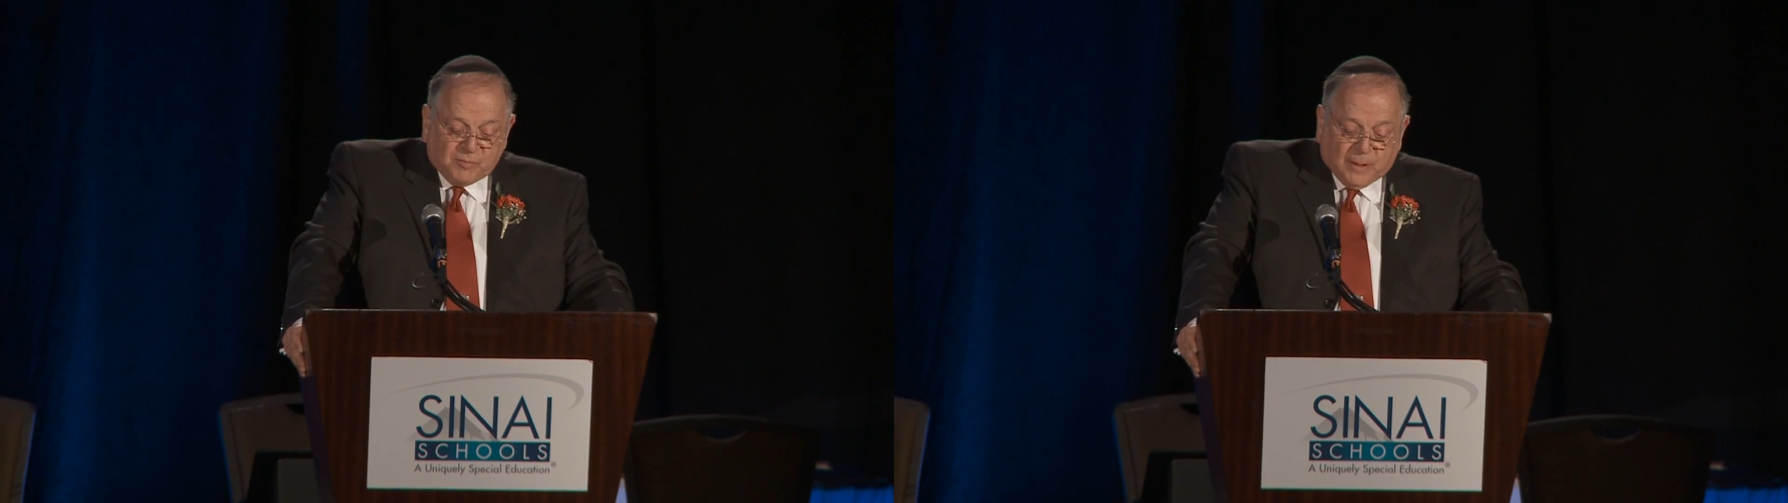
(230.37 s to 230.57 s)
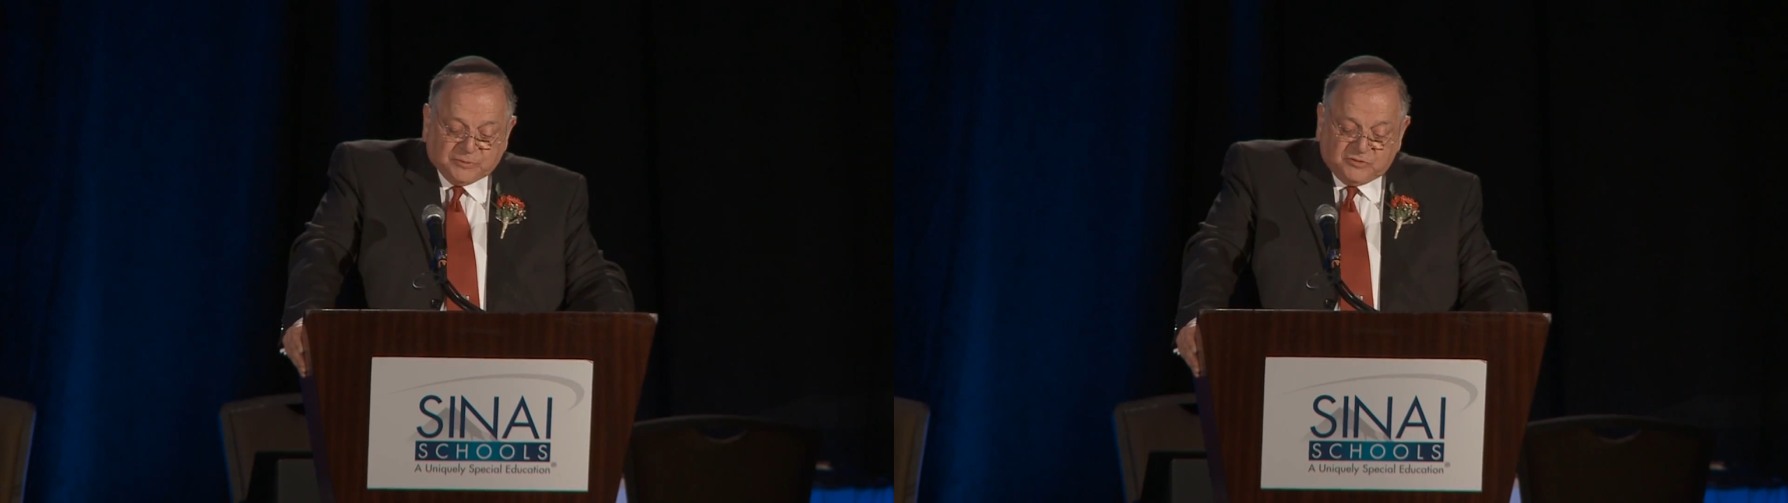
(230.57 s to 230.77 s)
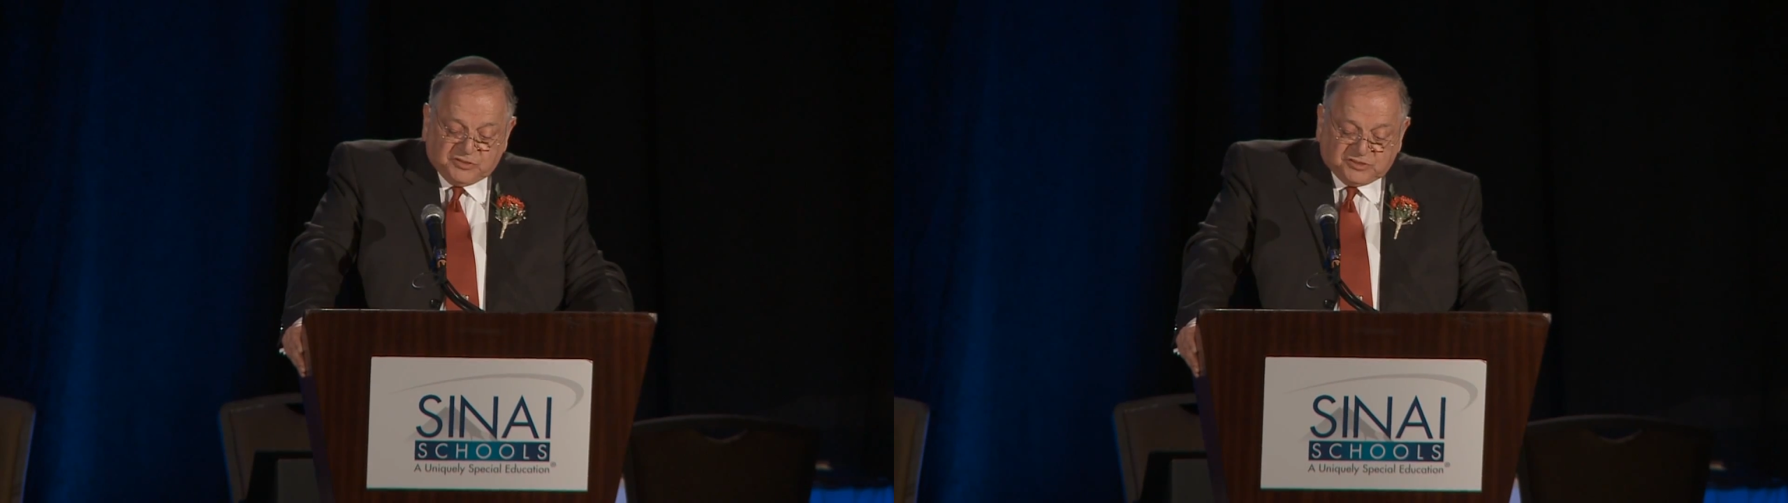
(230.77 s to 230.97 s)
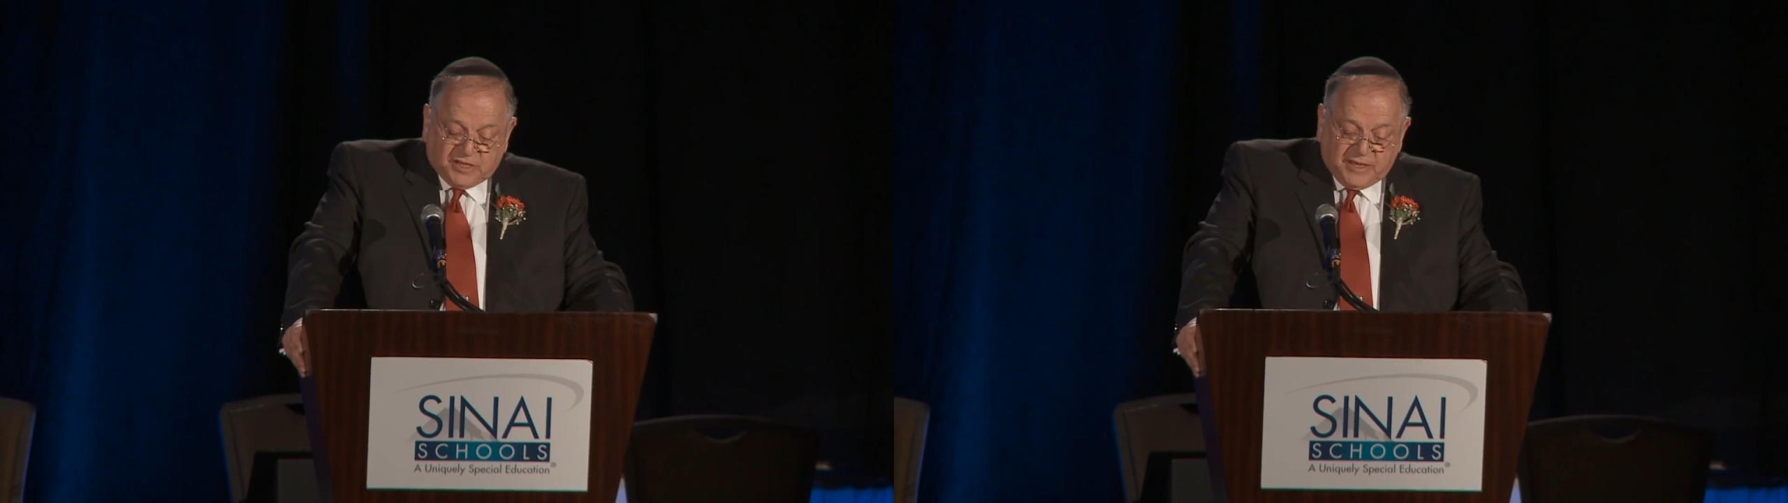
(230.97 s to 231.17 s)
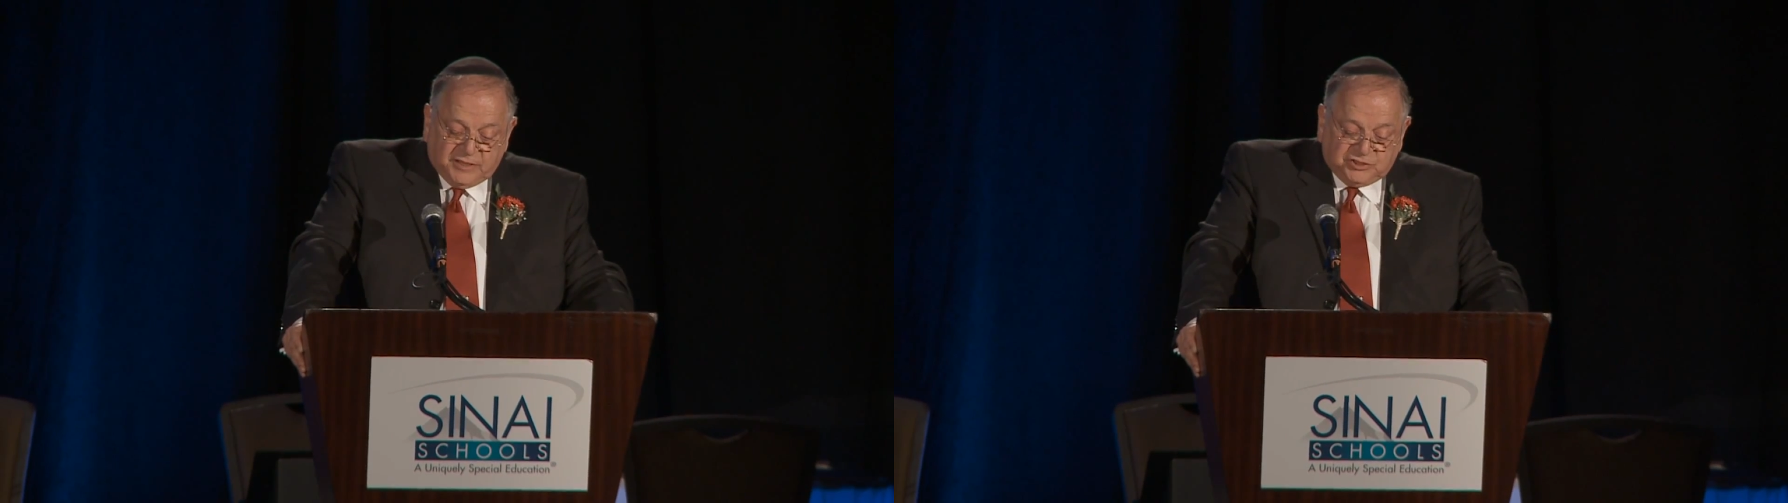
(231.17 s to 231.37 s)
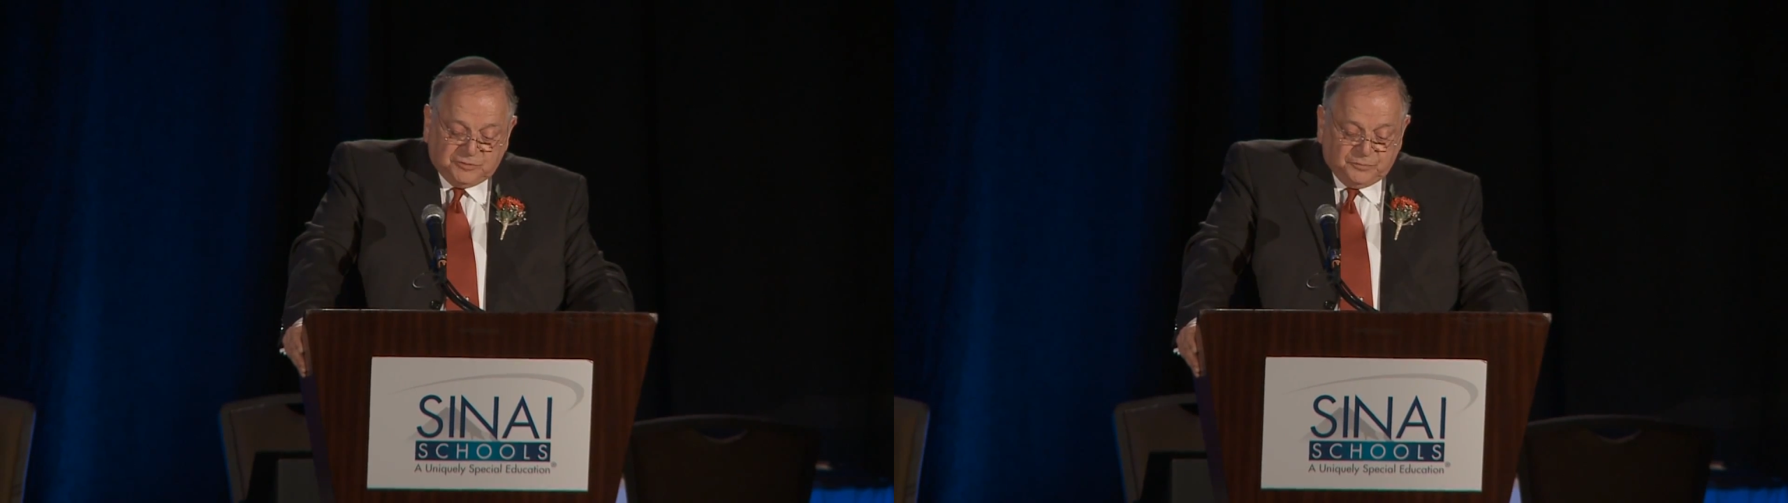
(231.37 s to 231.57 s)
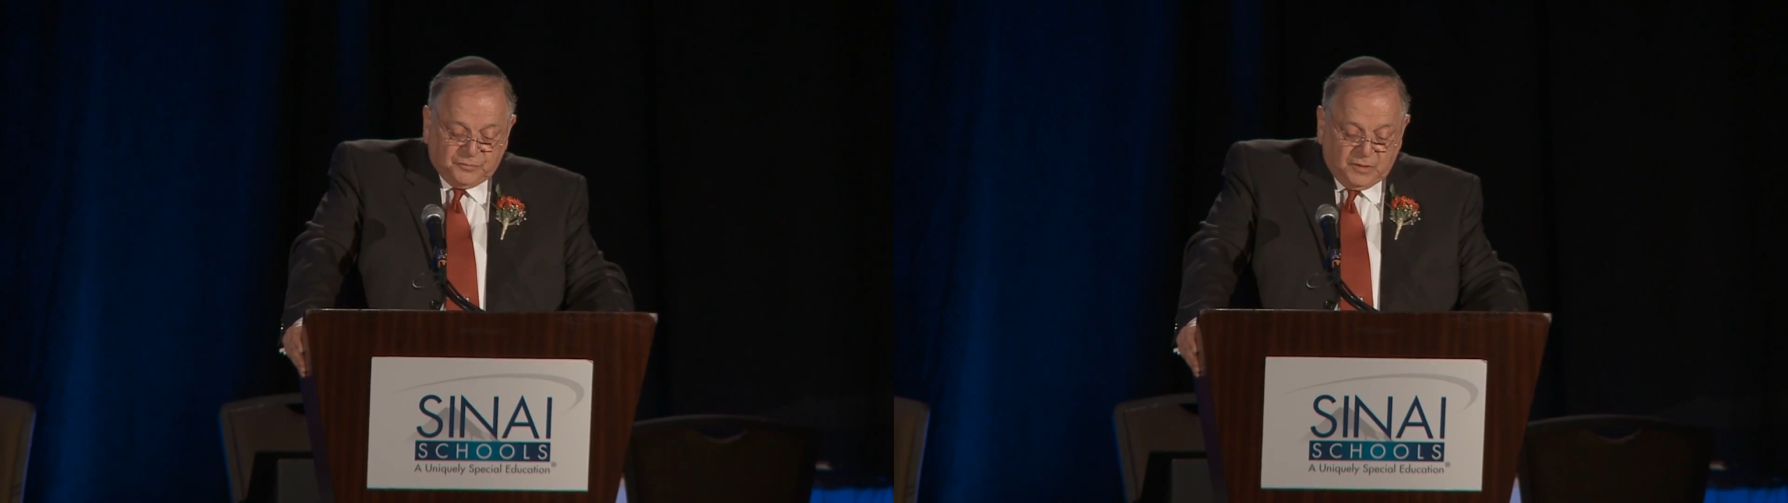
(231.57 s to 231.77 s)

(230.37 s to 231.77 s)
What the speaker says: them up to the stage,